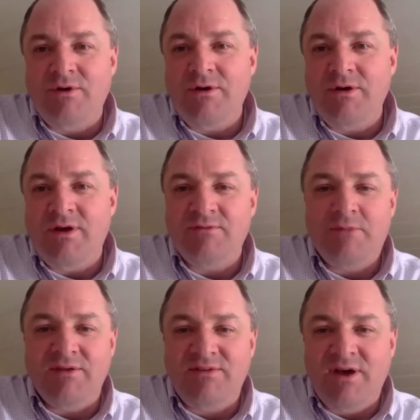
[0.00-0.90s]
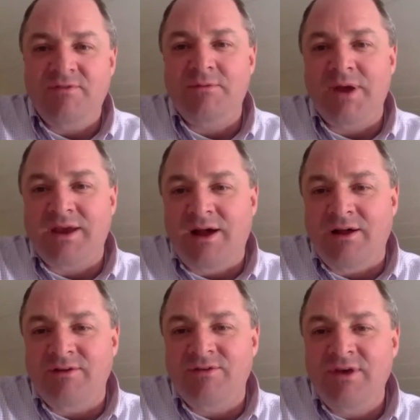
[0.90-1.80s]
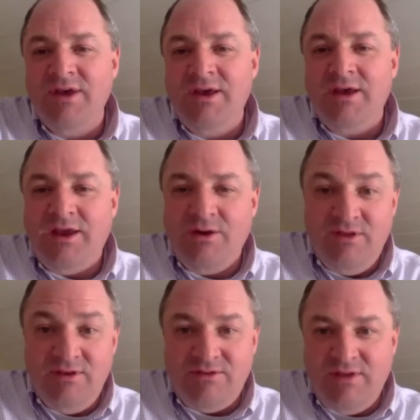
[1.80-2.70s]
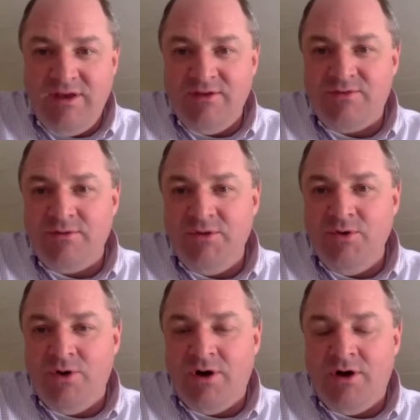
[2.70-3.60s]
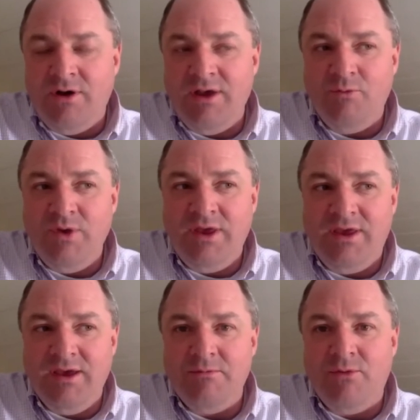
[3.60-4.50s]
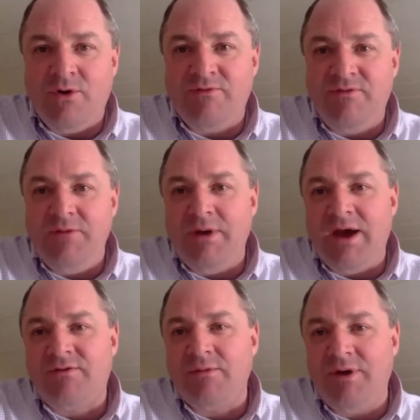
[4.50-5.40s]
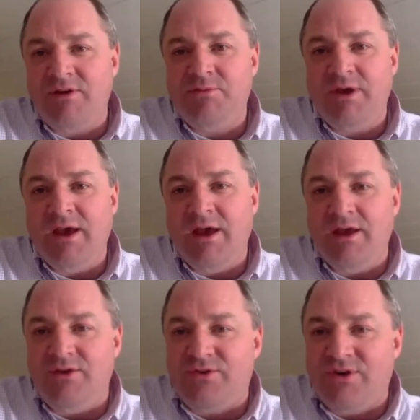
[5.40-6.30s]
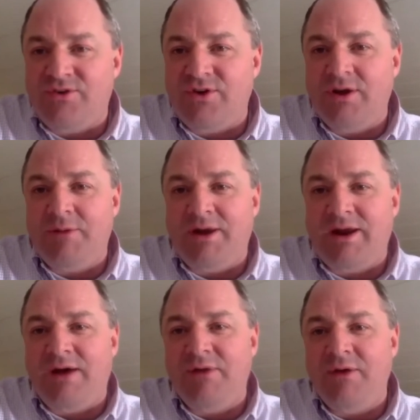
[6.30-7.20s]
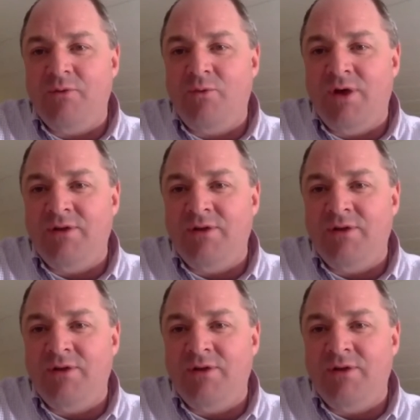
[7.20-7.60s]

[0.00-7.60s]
as myself and my colleagues hear these things from you all, and we get more feedback from SBA and Treasury about how they want